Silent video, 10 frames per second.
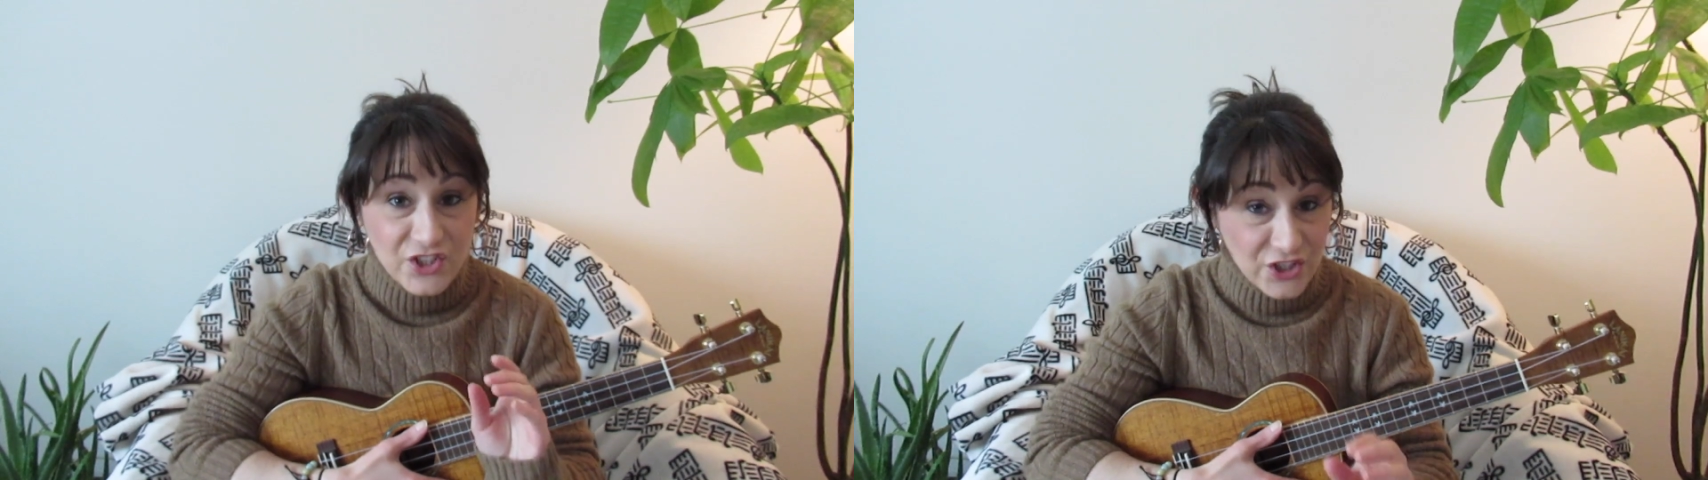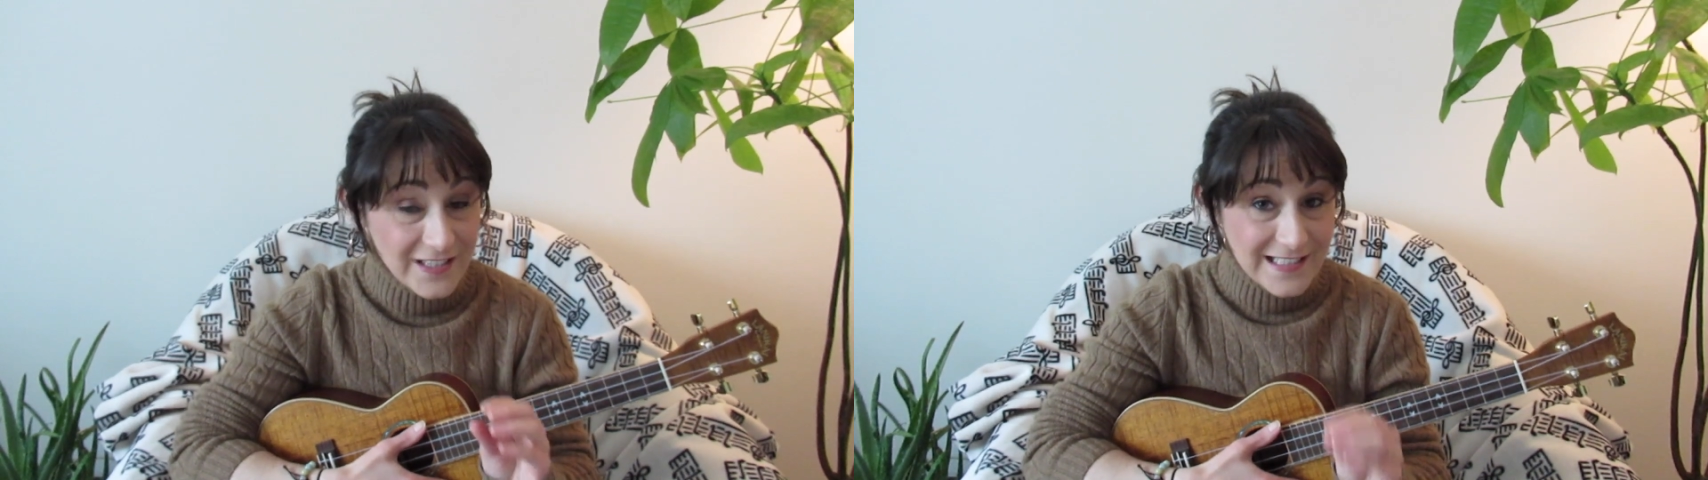
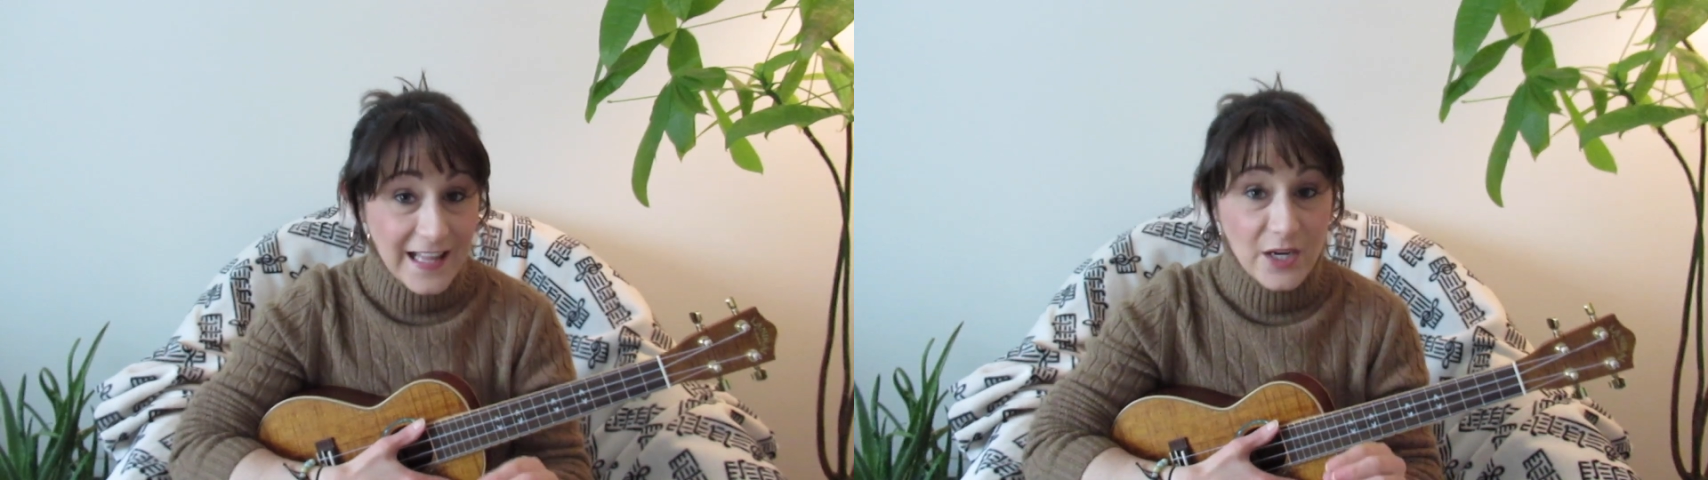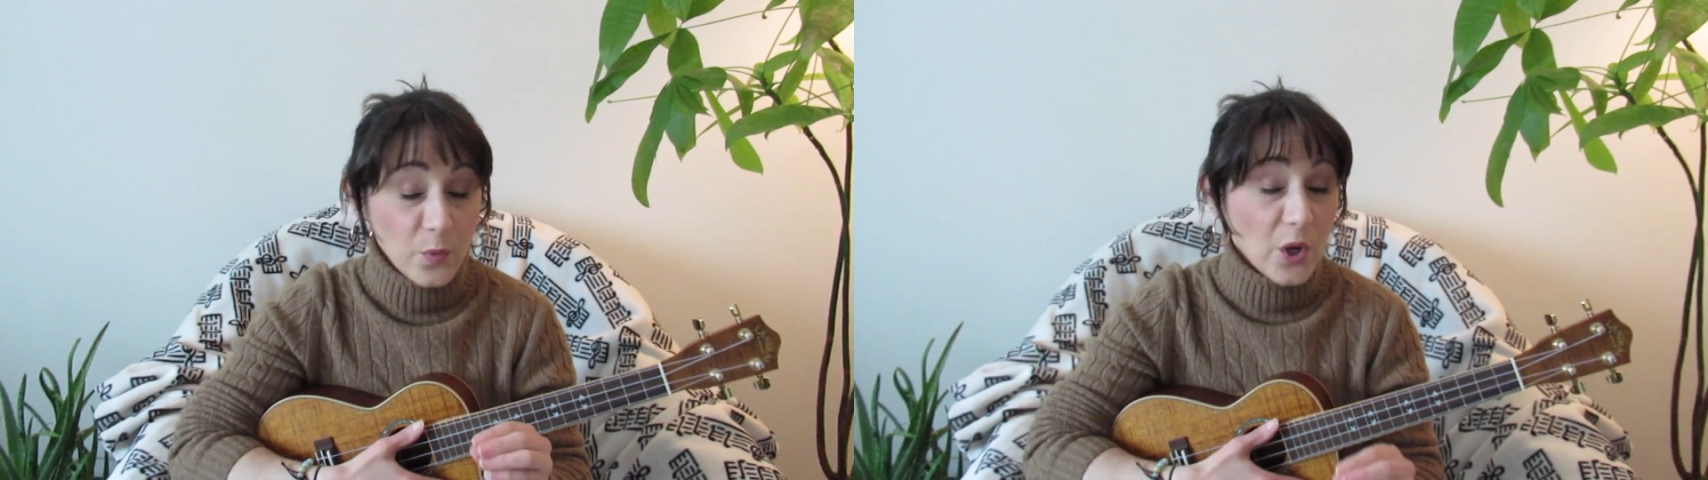just
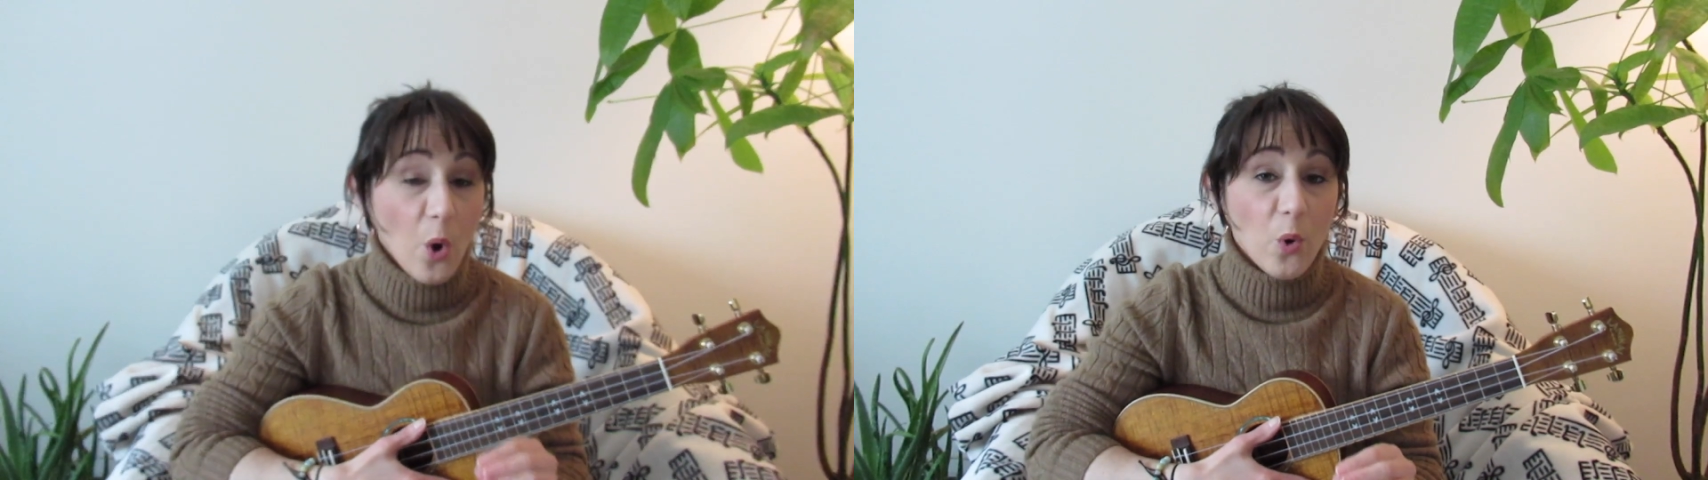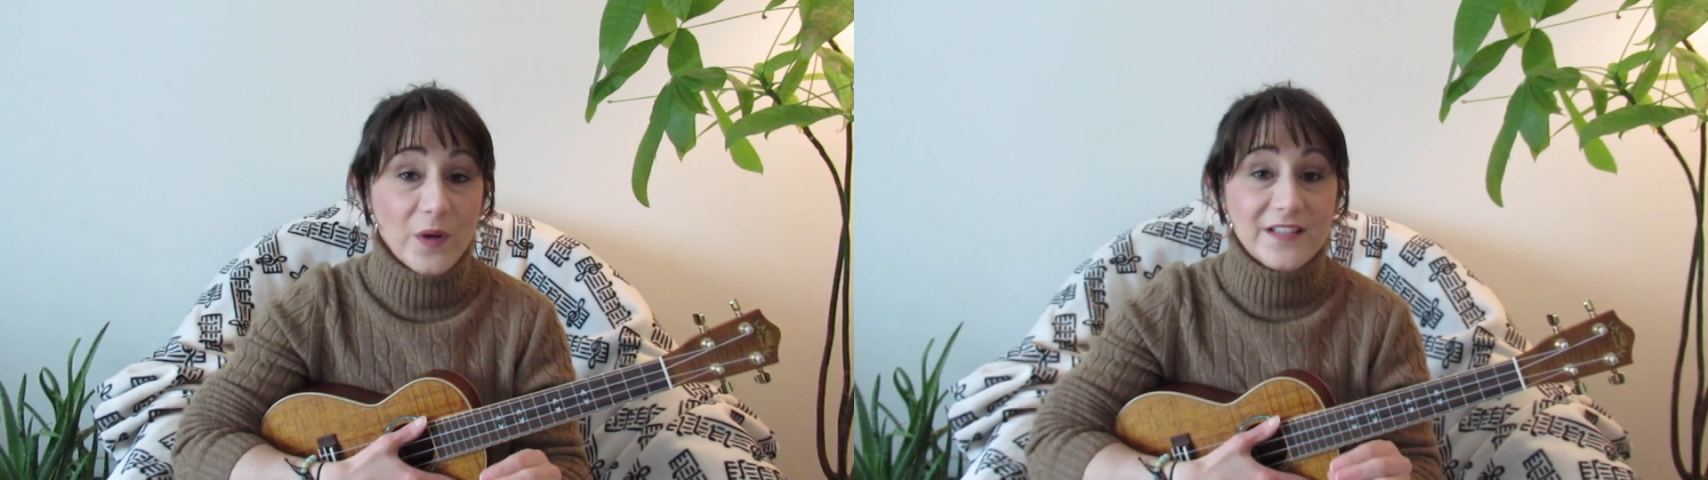like we
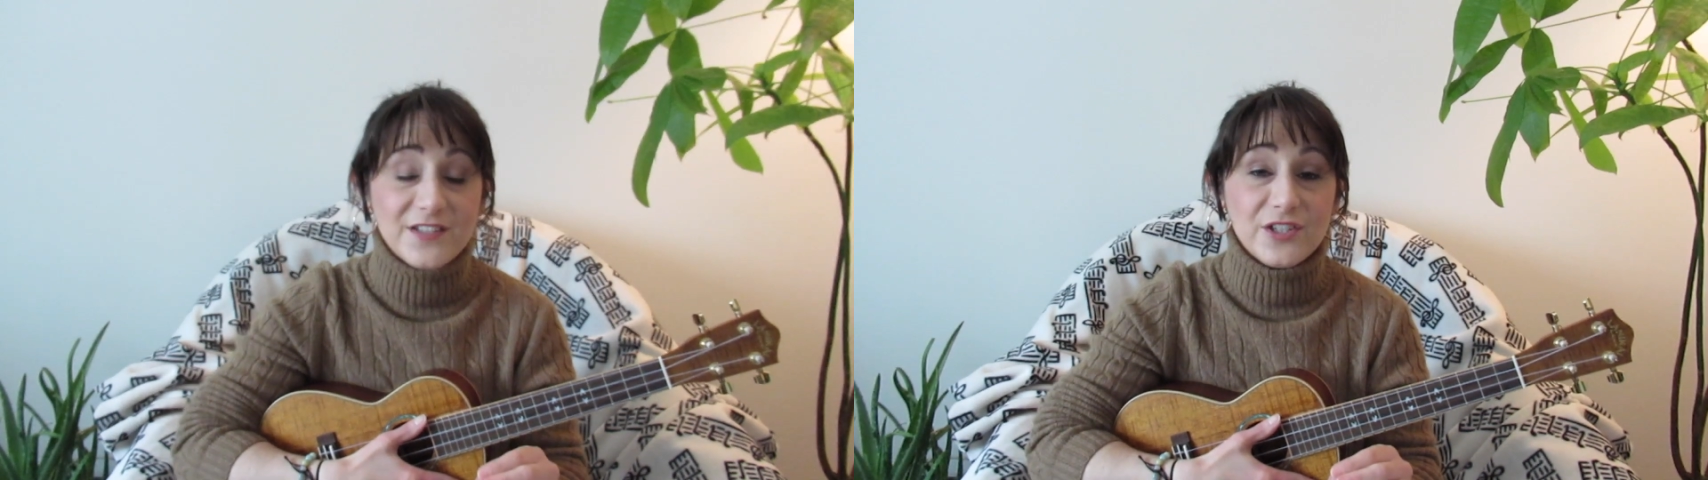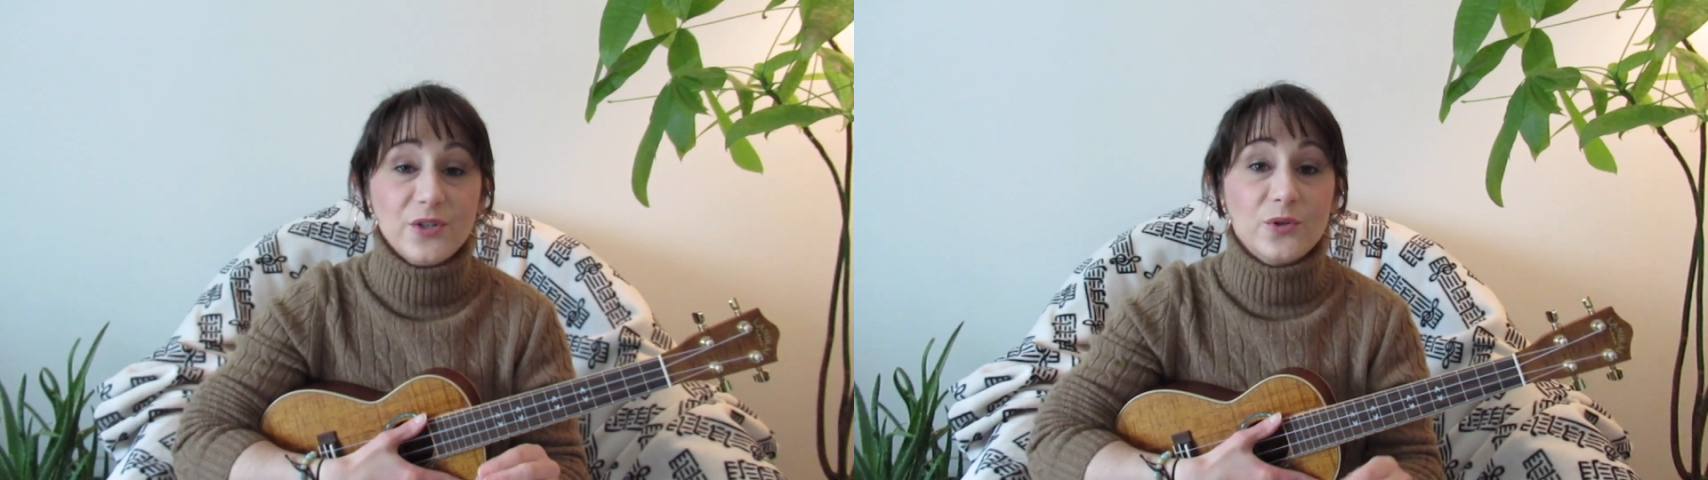
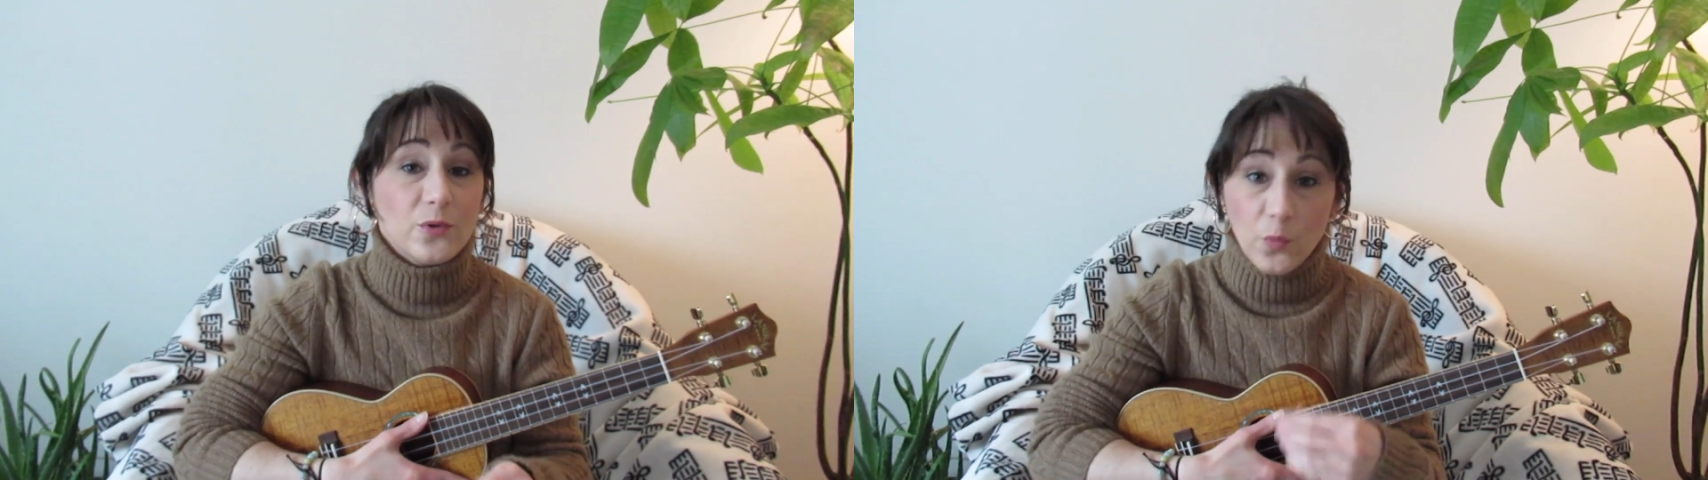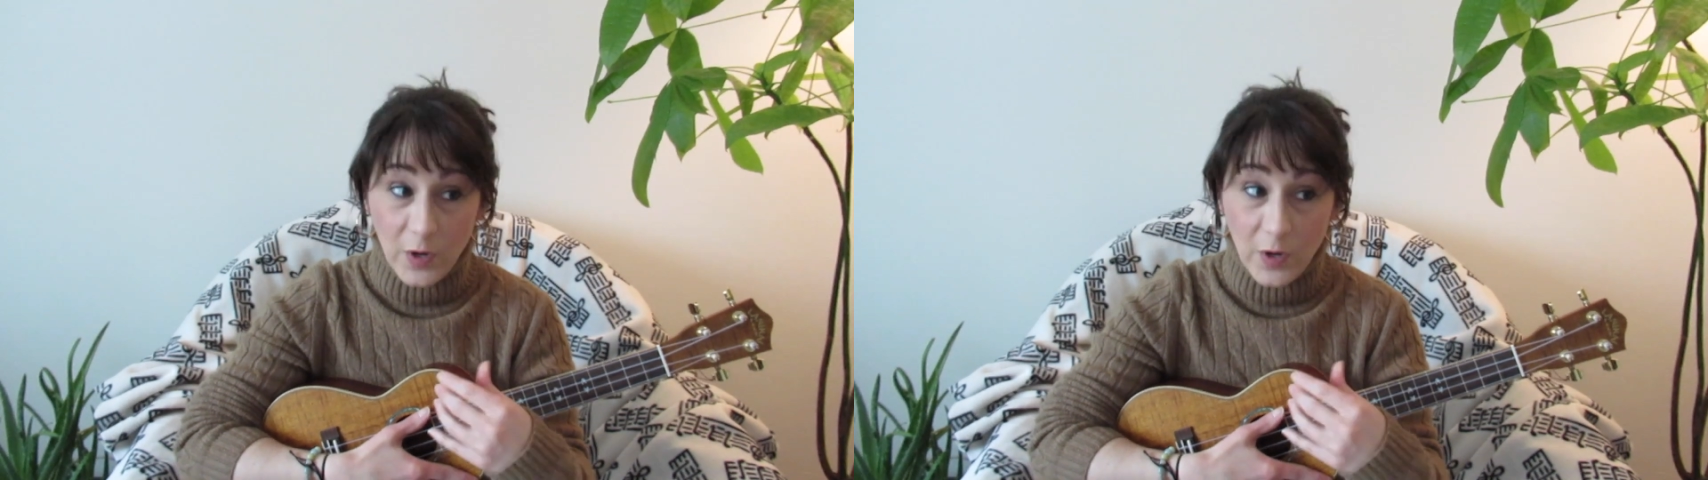always do,